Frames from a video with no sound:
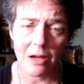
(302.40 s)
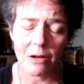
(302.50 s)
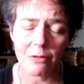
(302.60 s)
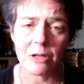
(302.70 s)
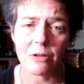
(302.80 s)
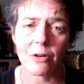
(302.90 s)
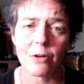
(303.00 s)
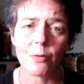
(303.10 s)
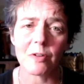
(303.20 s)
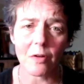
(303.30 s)
reader
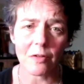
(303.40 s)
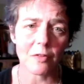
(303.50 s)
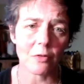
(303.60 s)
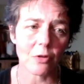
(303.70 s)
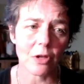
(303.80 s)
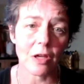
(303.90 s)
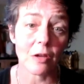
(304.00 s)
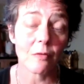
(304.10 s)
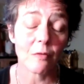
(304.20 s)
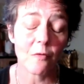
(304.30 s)
who was also
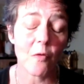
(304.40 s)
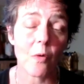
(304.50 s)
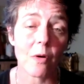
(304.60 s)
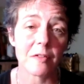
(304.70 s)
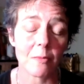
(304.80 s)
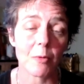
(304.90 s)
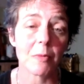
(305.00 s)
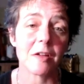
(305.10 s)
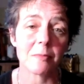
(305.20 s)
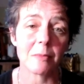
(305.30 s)
looking for some
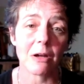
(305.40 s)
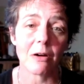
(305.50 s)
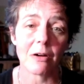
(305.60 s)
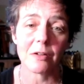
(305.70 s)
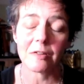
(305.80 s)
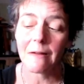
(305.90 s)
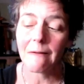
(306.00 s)
replacement cards.